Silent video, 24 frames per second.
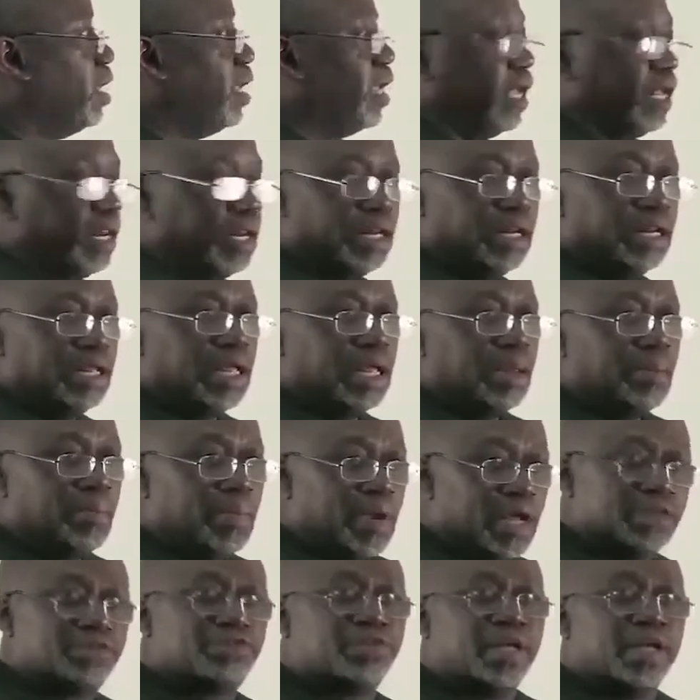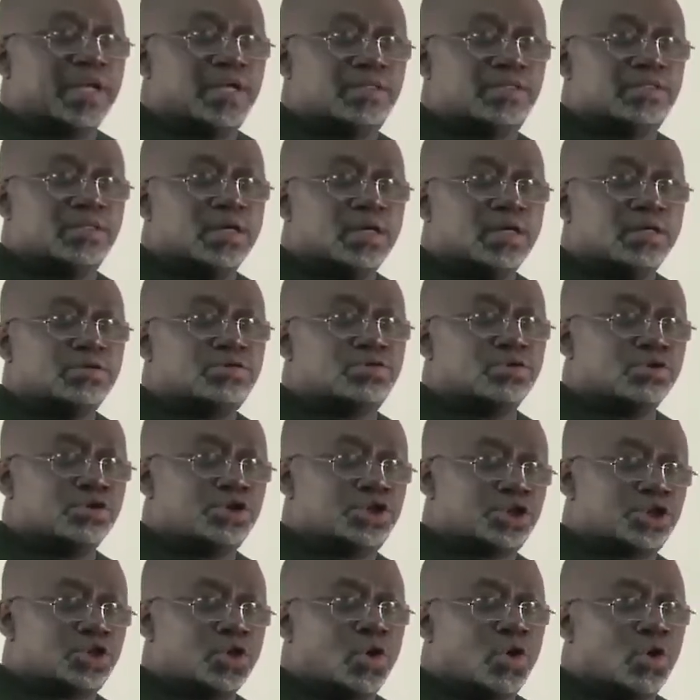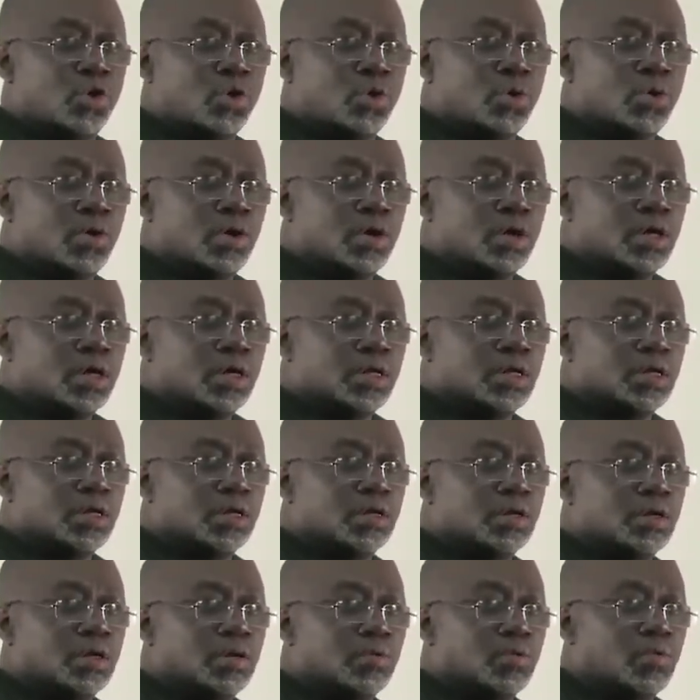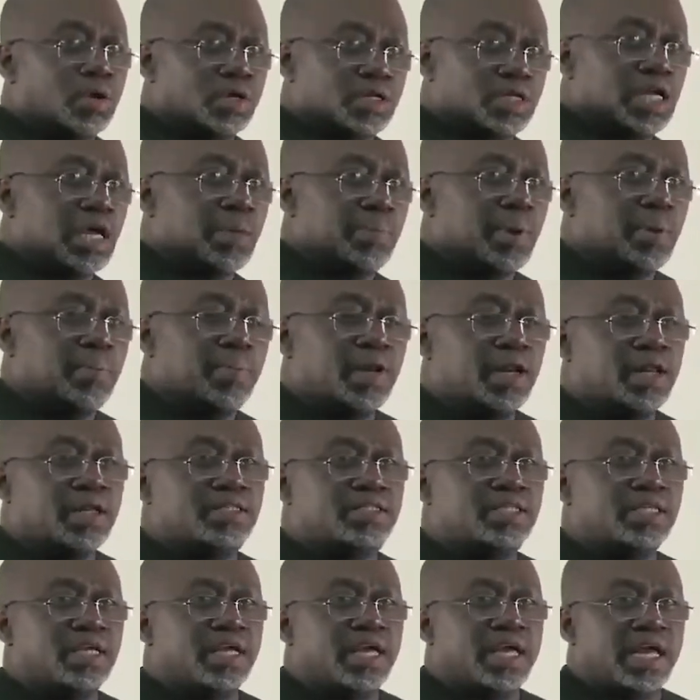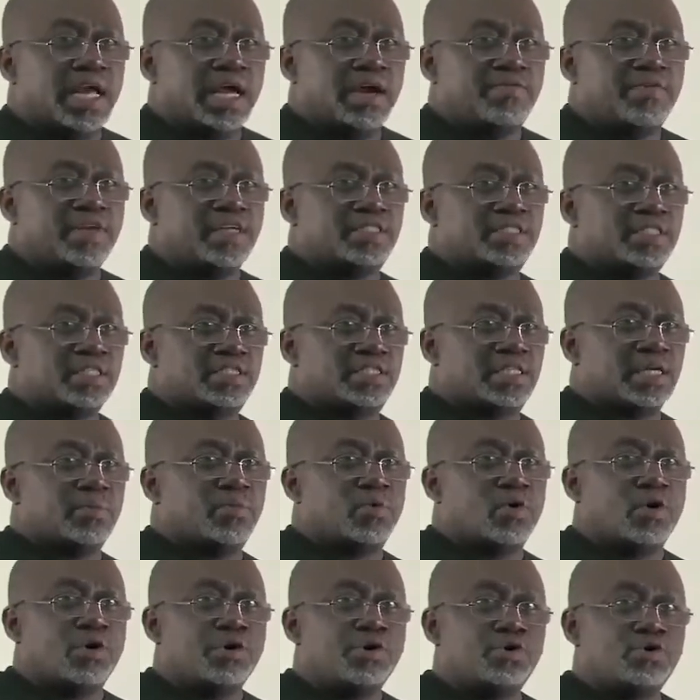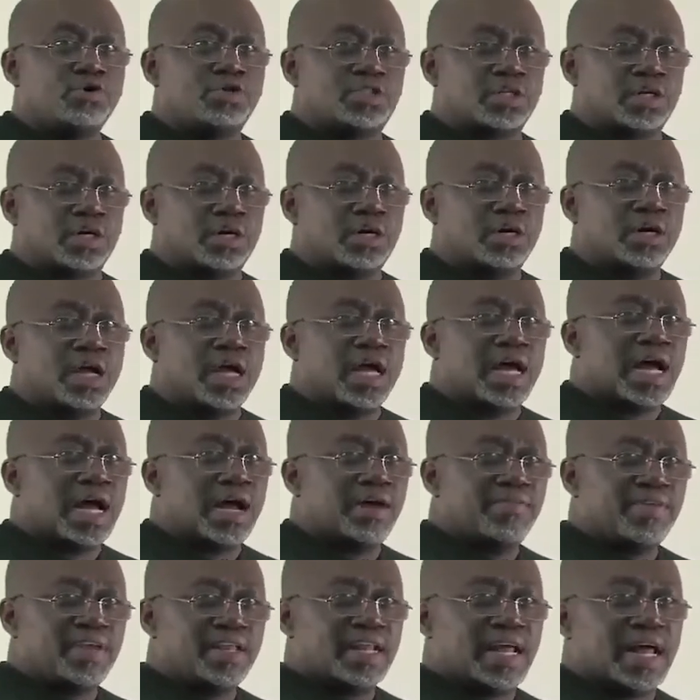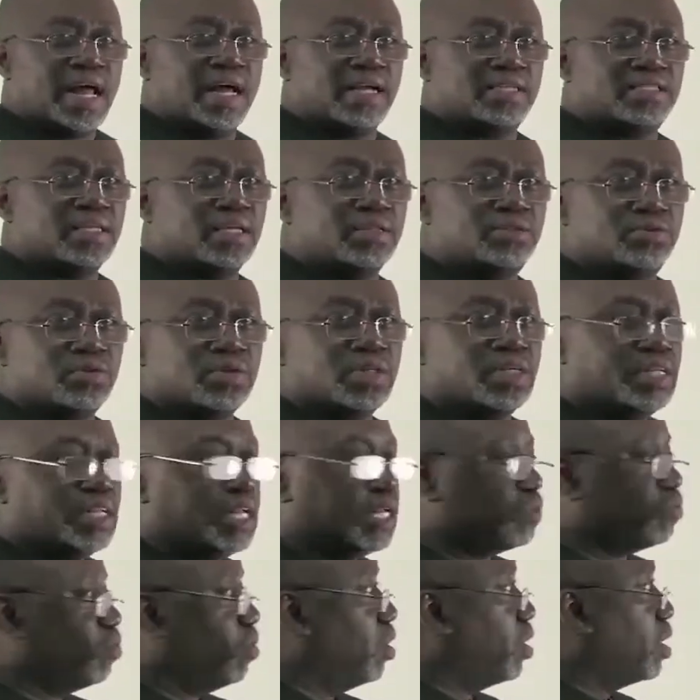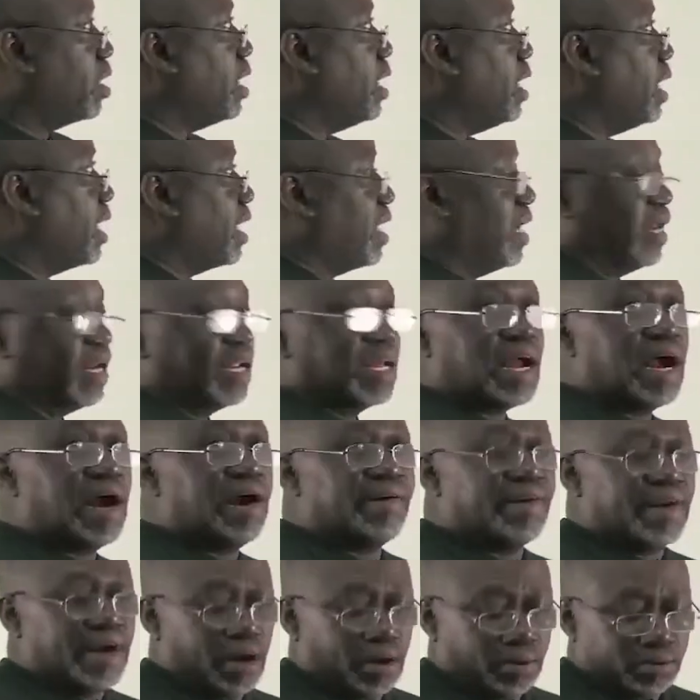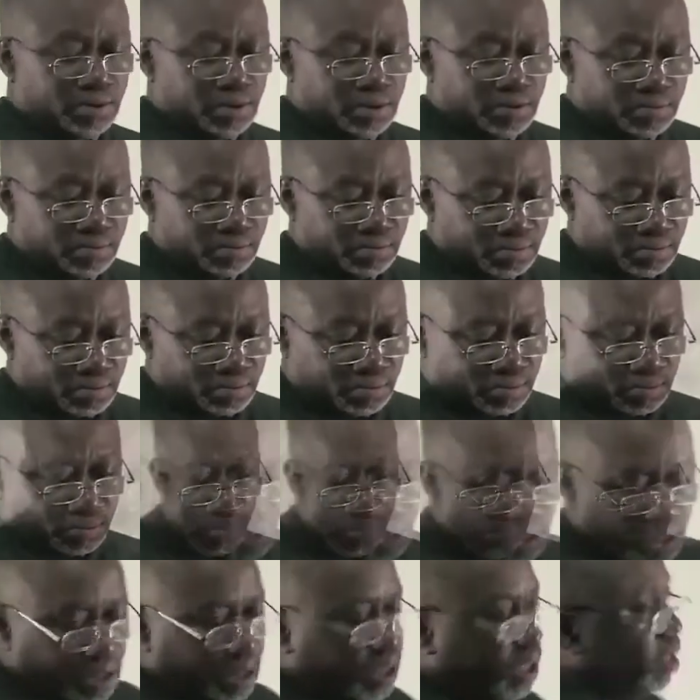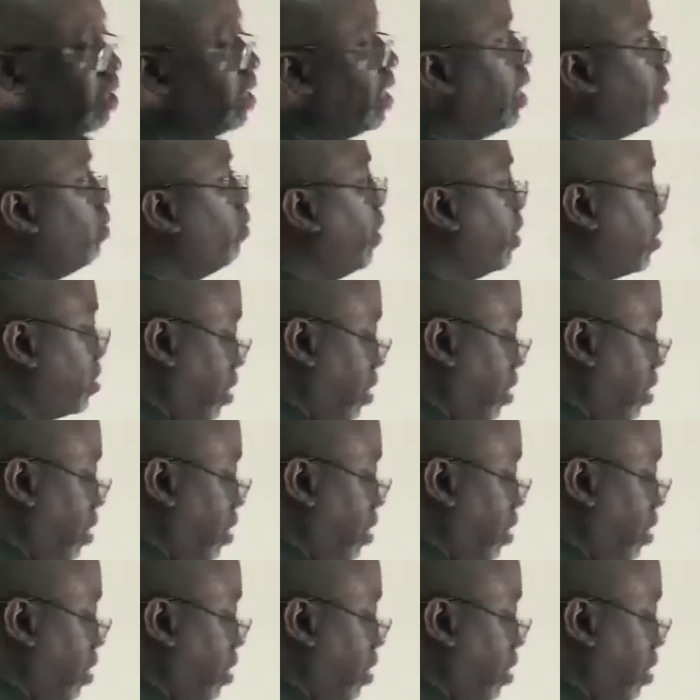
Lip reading: a matrix to show what capability every system or user having access to the network can carry out. Then we